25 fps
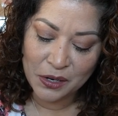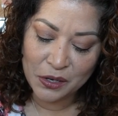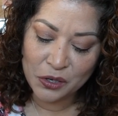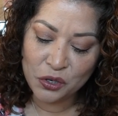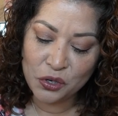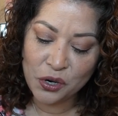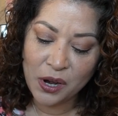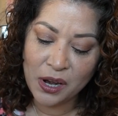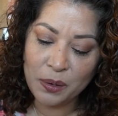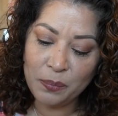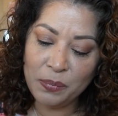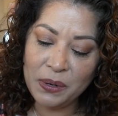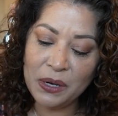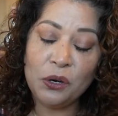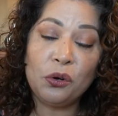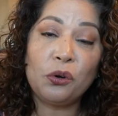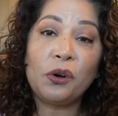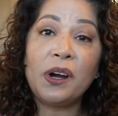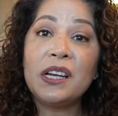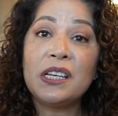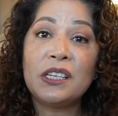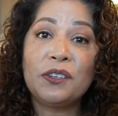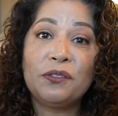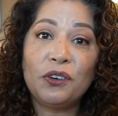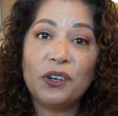Try to be
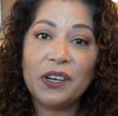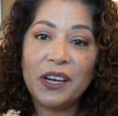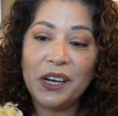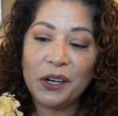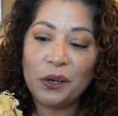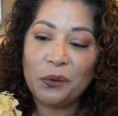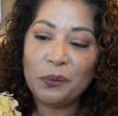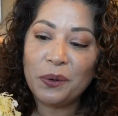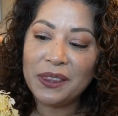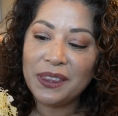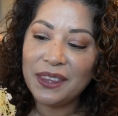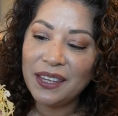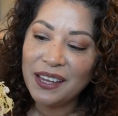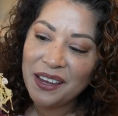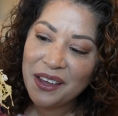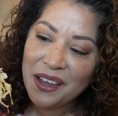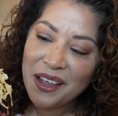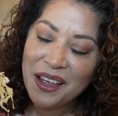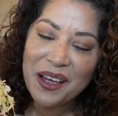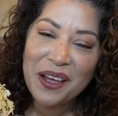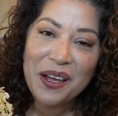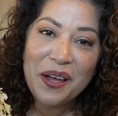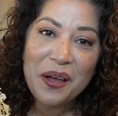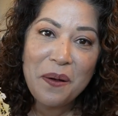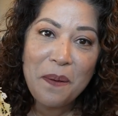graceful here with
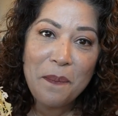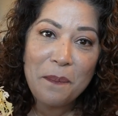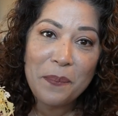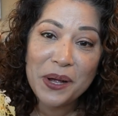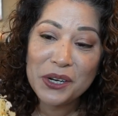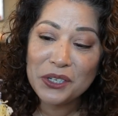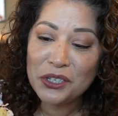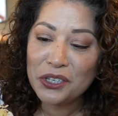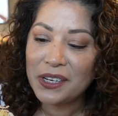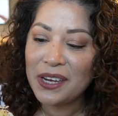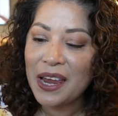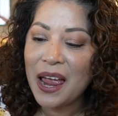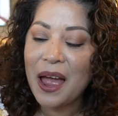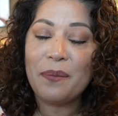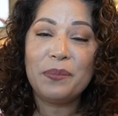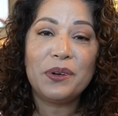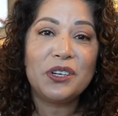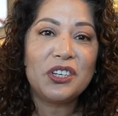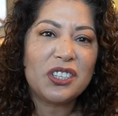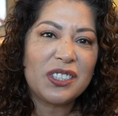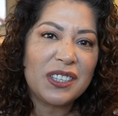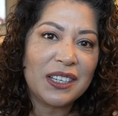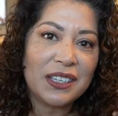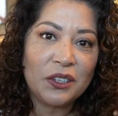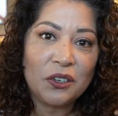a bunch of cabbage
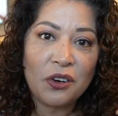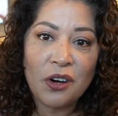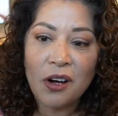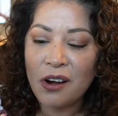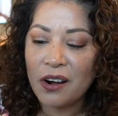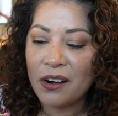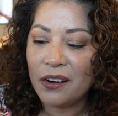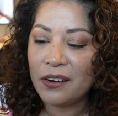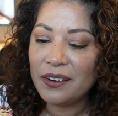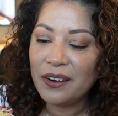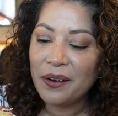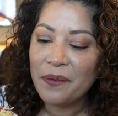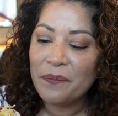is a little hard.